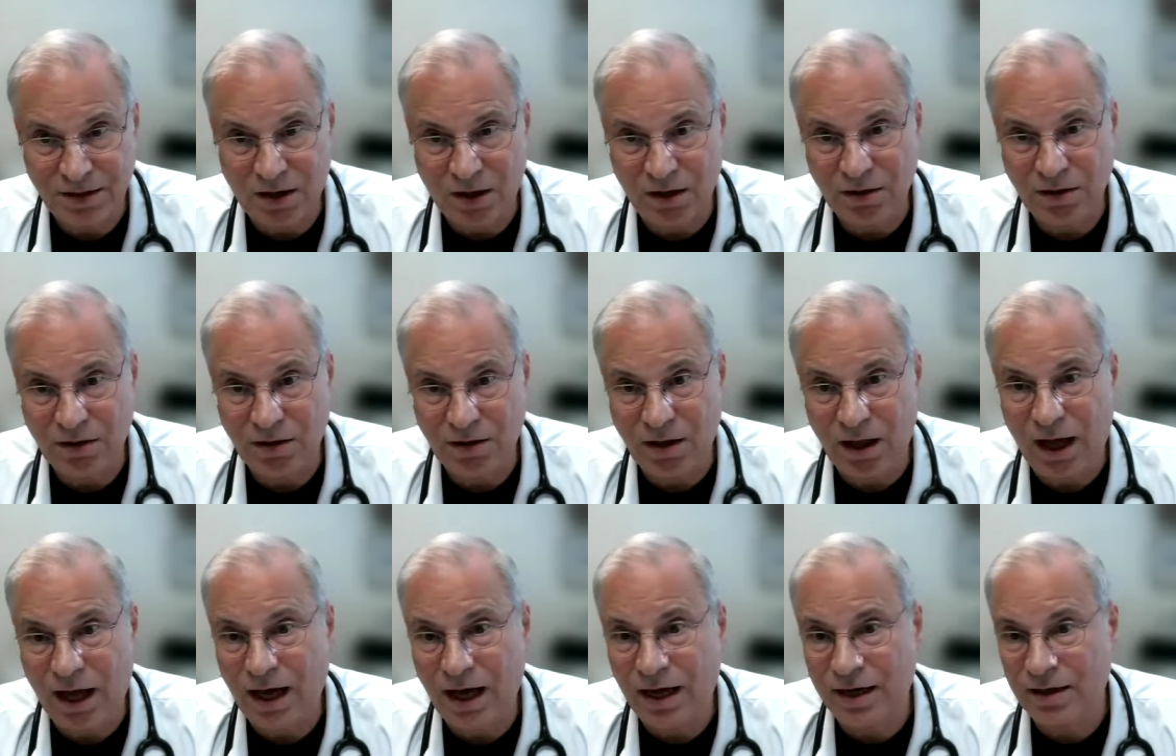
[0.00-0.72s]
yeah. a
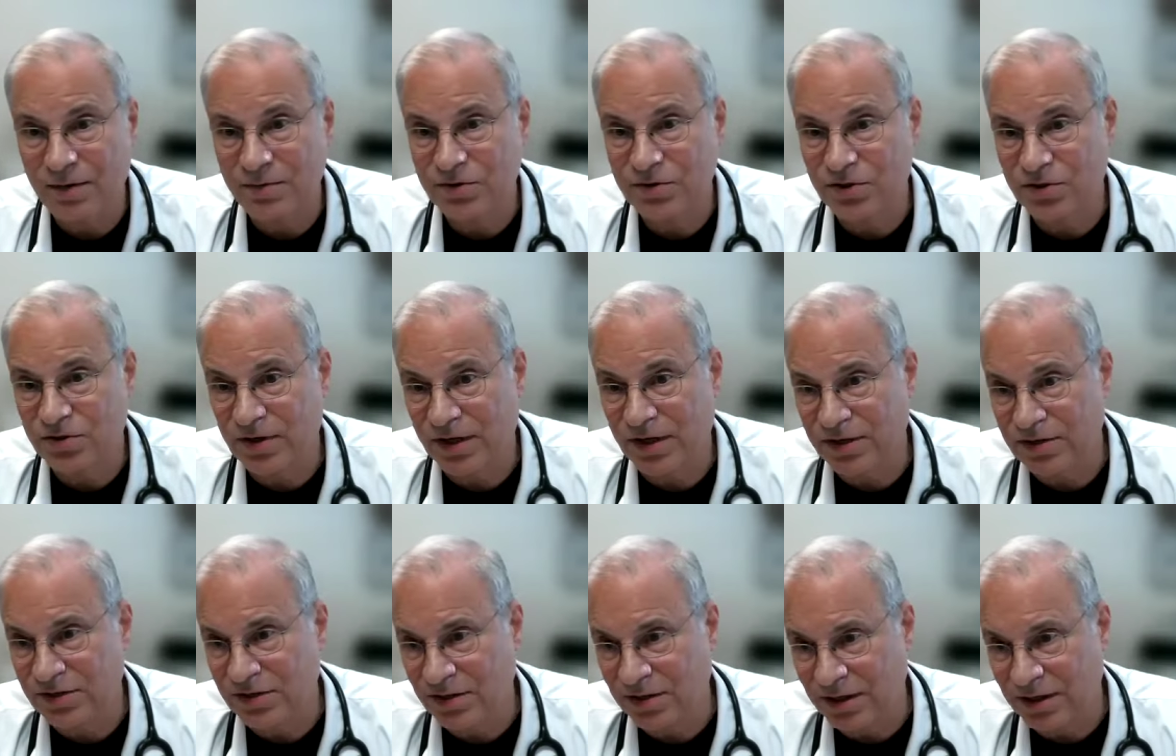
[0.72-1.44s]
lot of
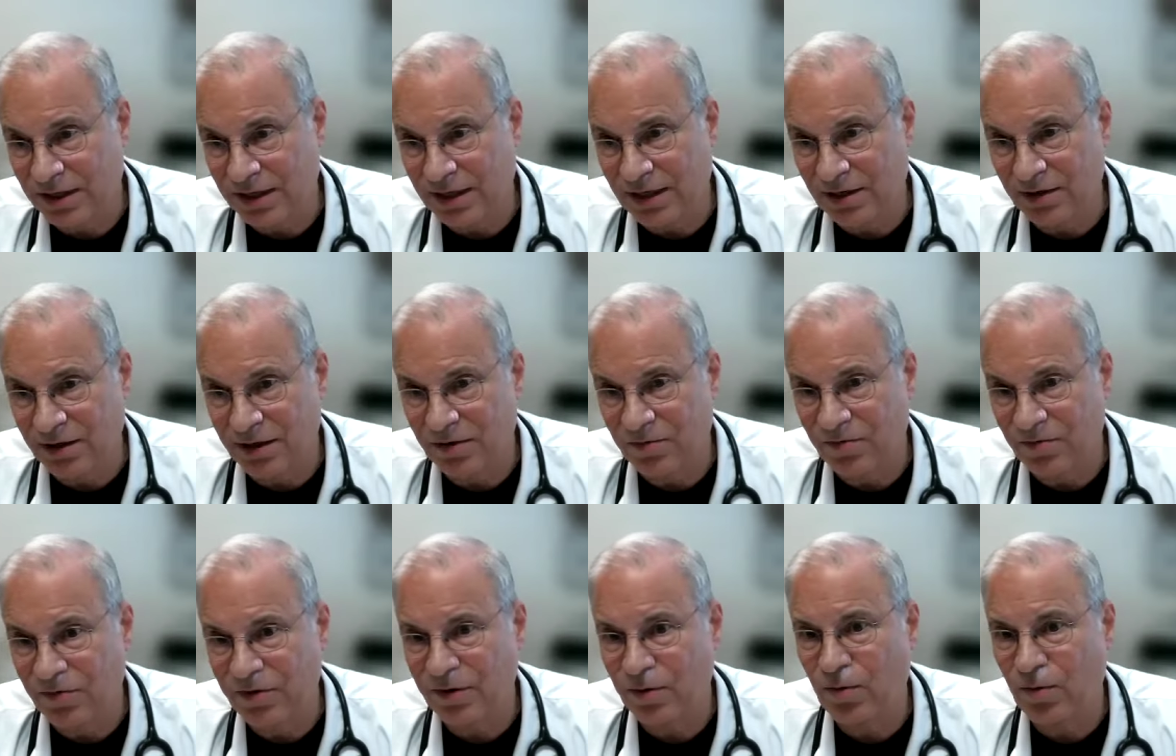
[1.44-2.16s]
stress on the
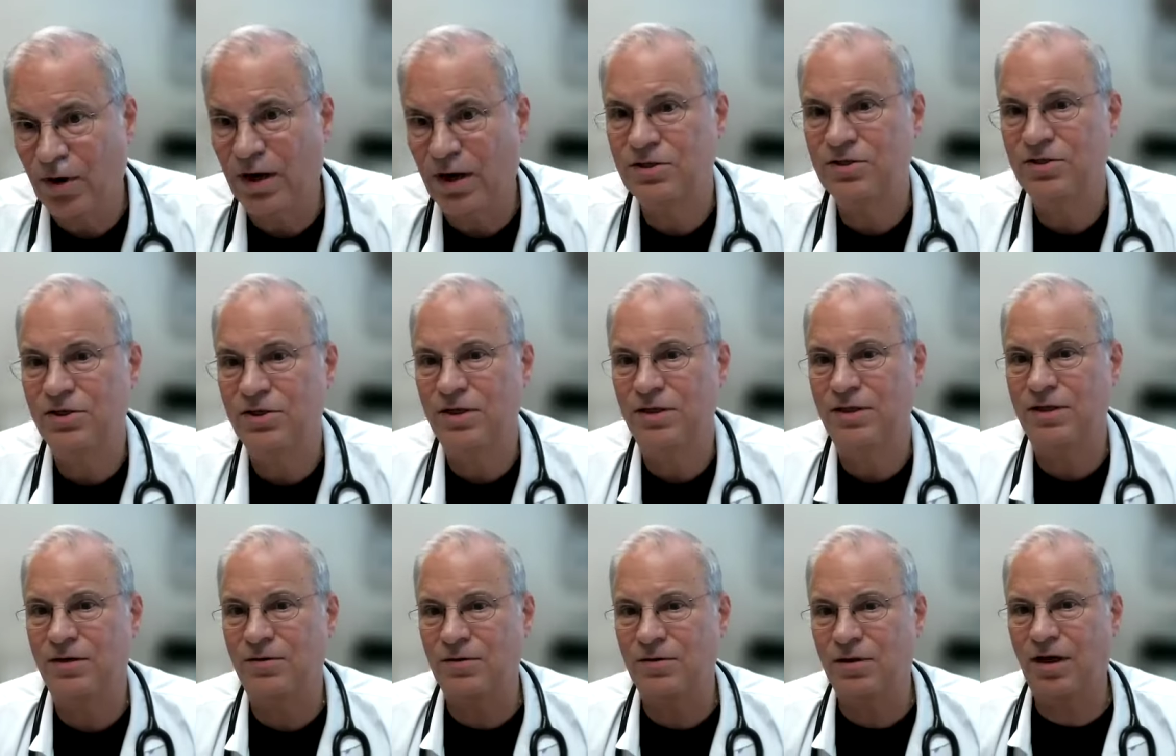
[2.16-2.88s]
caregiver. They're
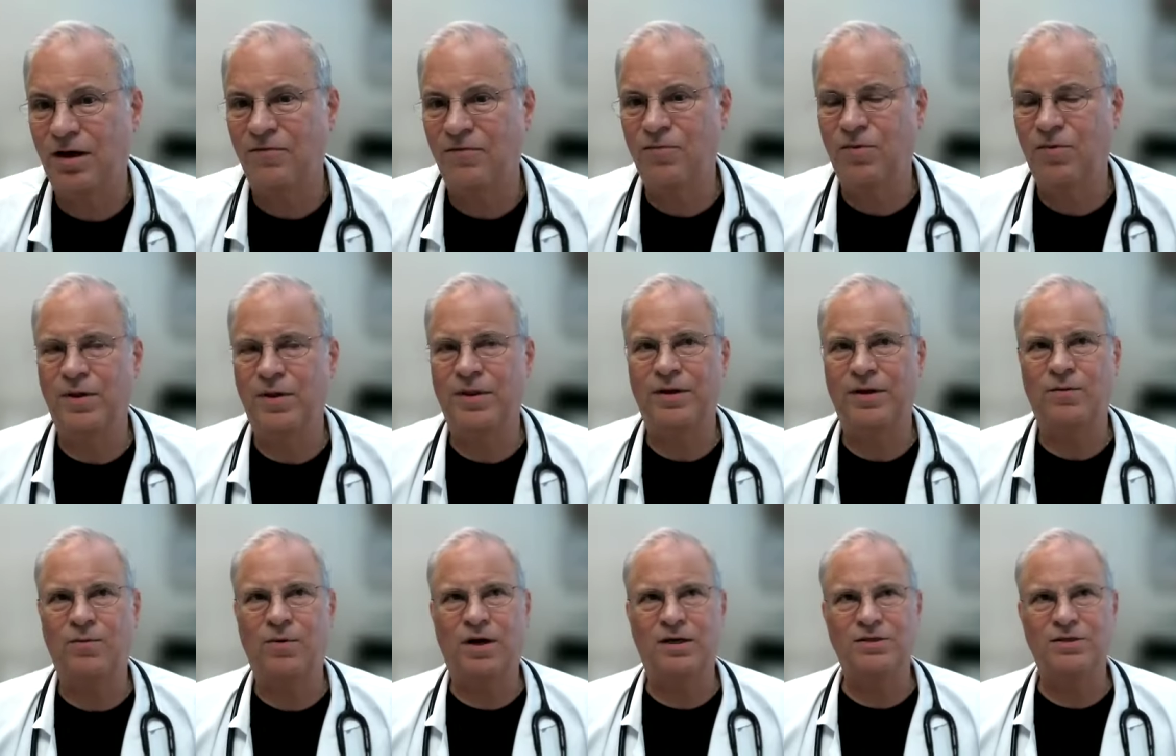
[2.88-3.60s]
watching their loved one,
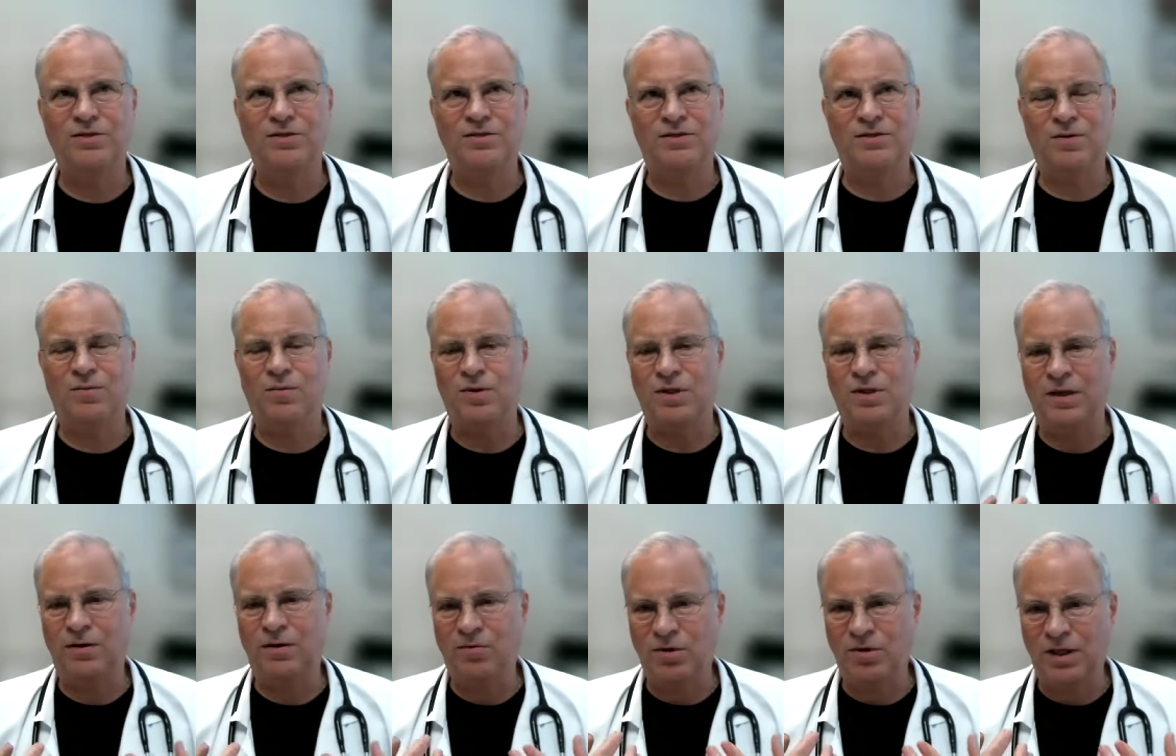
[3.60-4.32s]
they're watching someone
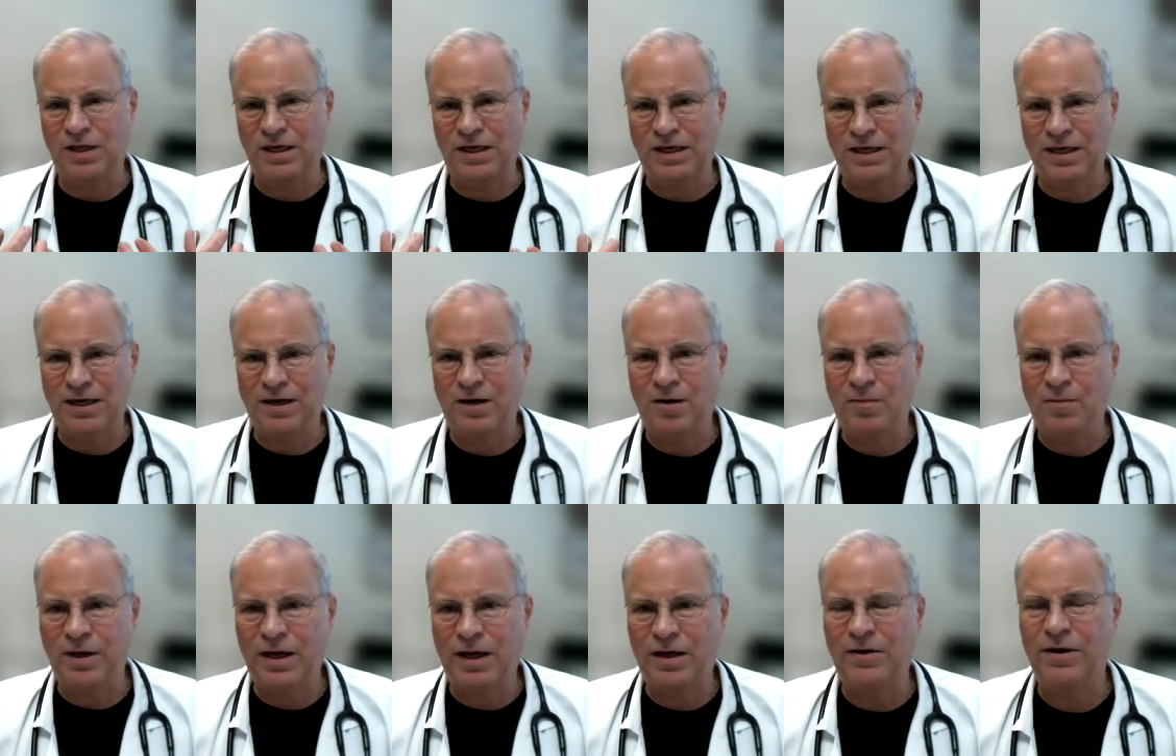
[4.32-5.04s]
they really care
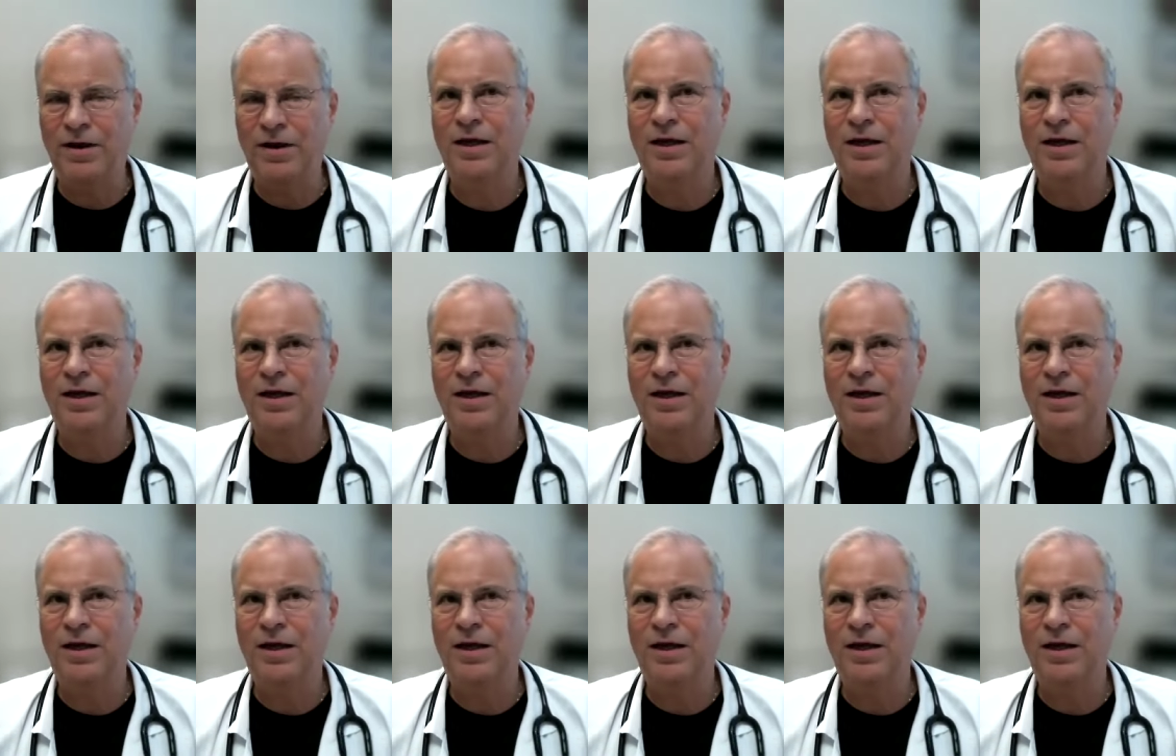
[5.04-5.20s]
about